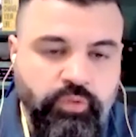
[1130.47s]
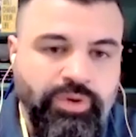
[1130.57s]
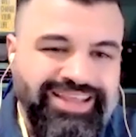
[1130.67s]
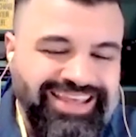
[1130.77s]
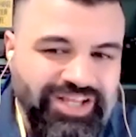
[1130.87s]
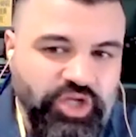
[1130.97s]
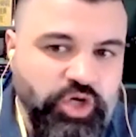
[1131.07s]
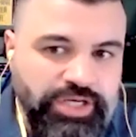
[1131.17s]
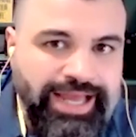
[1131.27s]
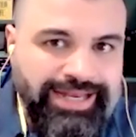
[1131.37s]
we want to get
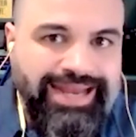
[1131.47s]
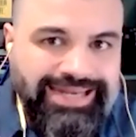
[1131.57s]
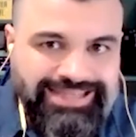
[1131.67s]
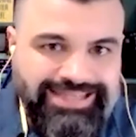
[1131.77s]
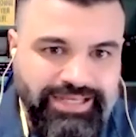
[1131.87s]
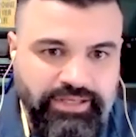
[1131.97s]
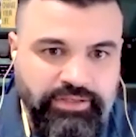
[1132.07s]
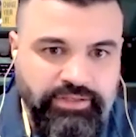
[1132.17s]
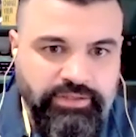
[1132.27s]
good at anything,